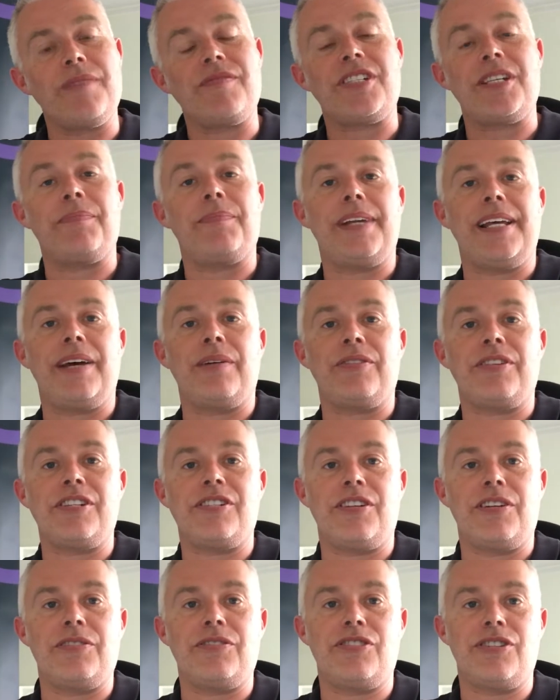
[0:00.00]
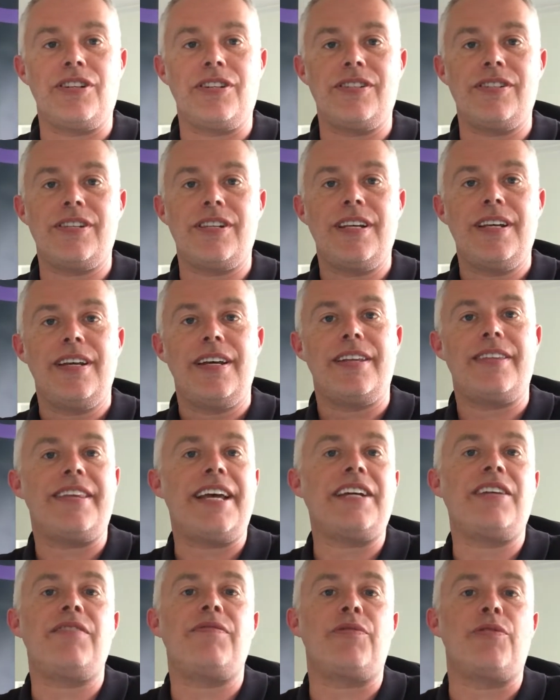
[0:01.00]
of Simpila Healthy Solutions, and
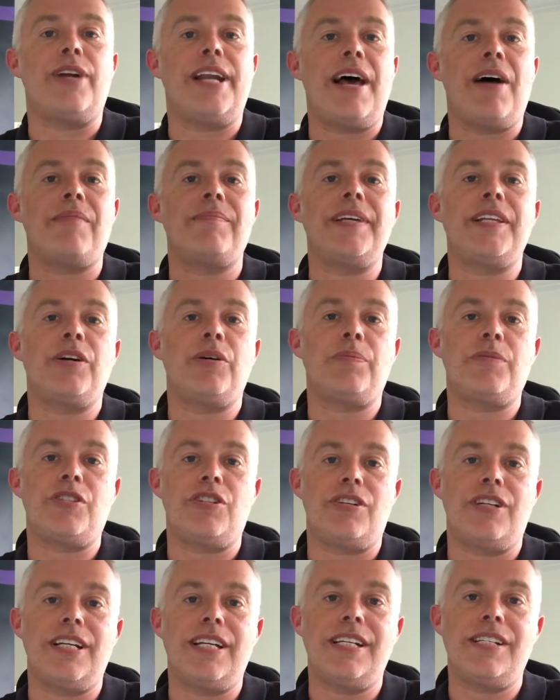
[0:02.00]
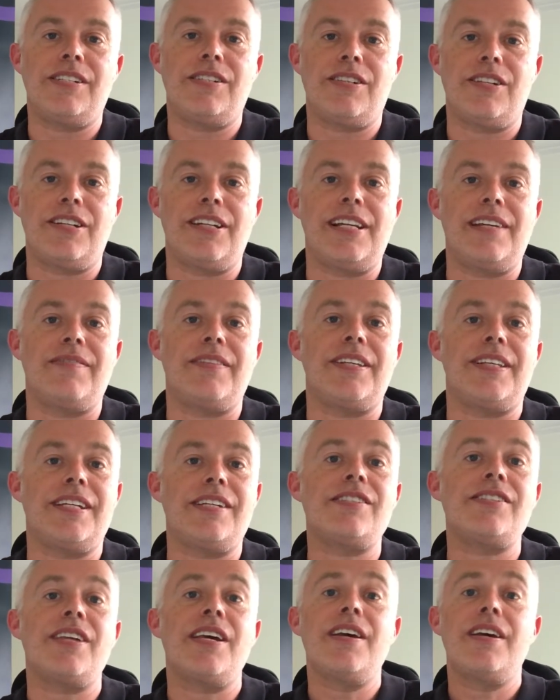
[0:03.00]
thank you for allowing me the opportunity to deliver
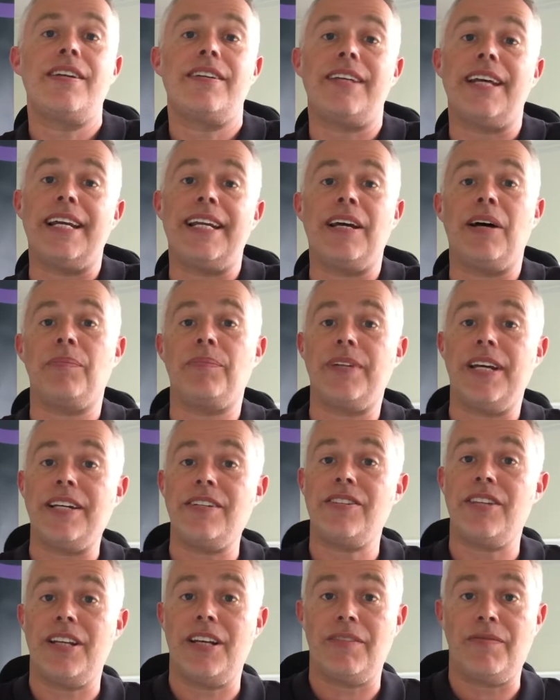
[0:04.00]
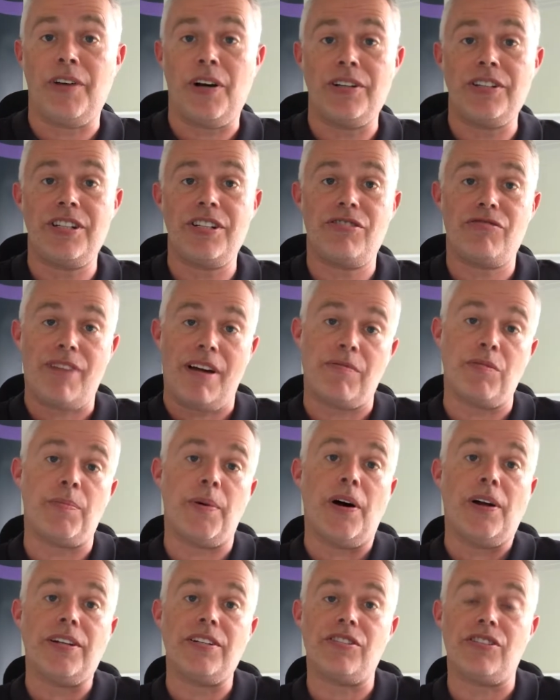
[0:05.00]
this daily update to the Advantage Travel
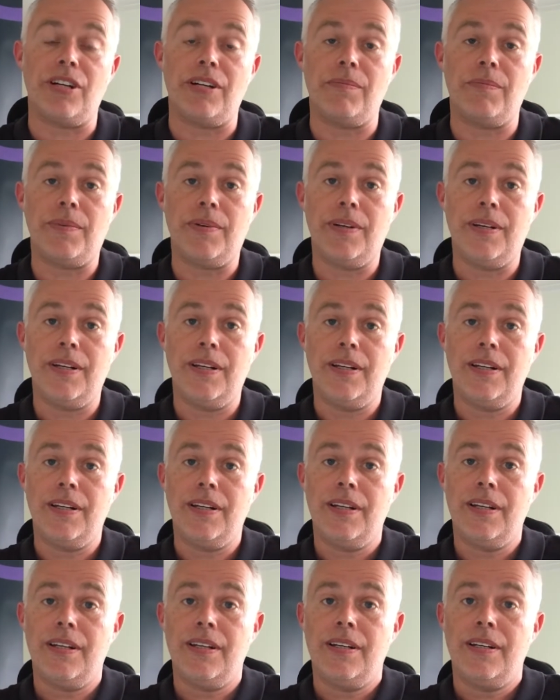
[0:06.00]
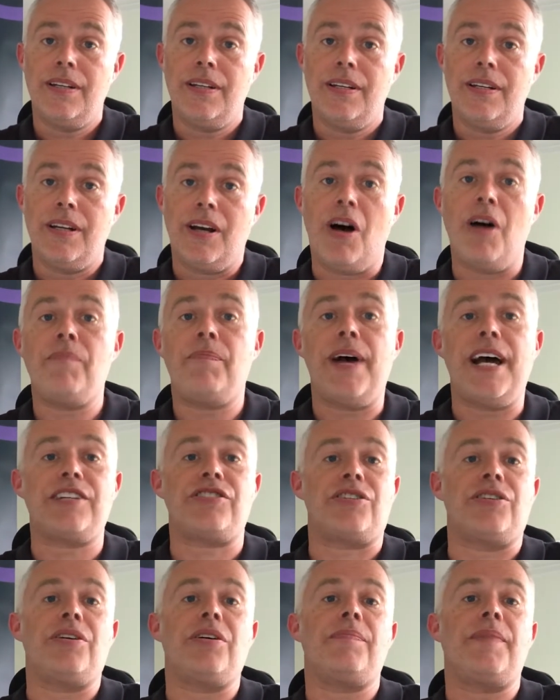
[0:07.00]
Partnership. I'm
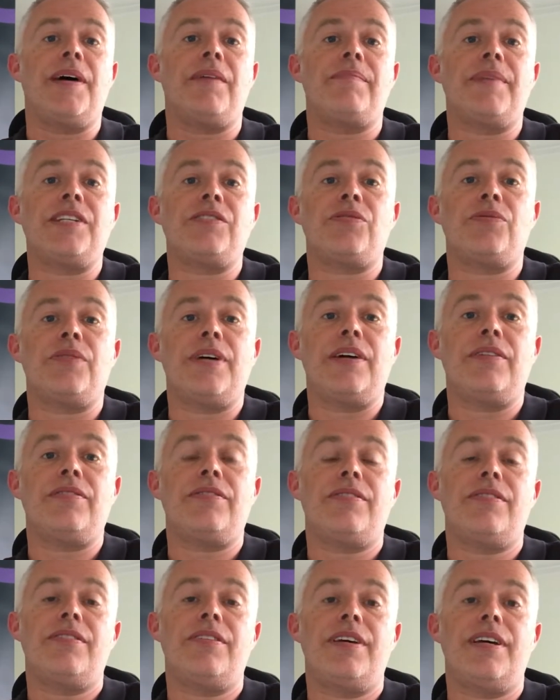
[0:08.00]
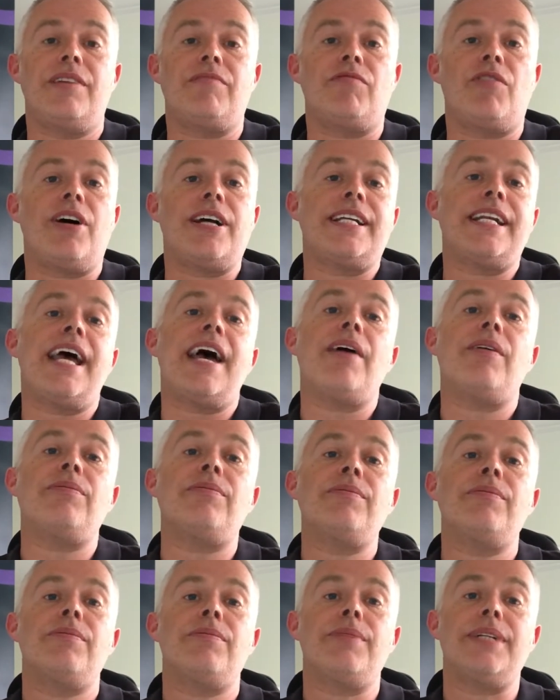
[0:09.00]
passionate about mental health, and right
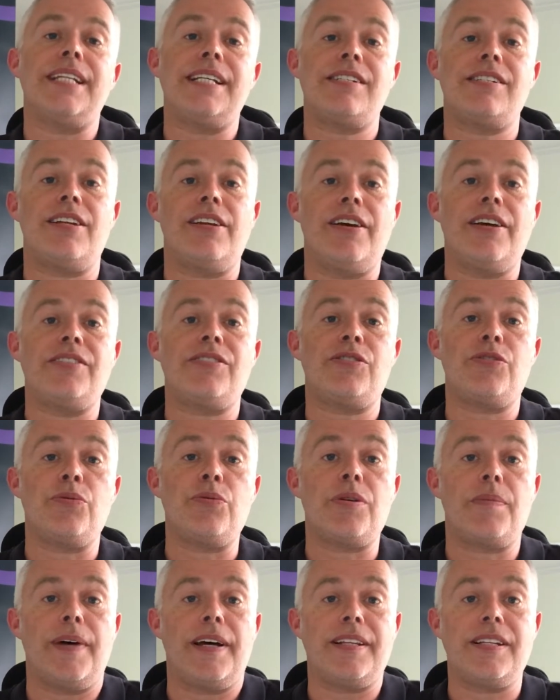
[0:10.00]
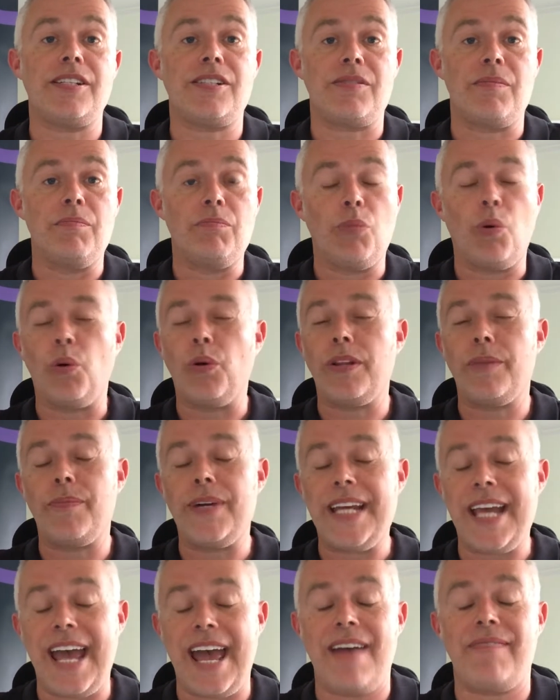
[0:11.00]
now we need to learn to talk about this more than
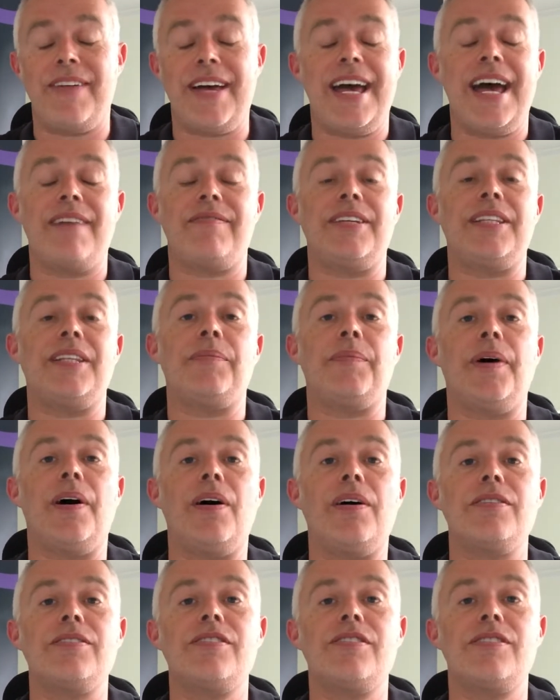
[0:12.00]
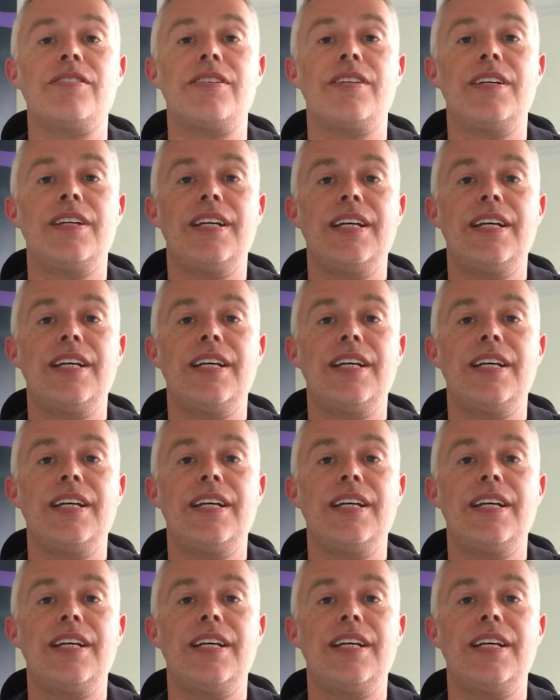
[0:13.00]
we ever have in the past.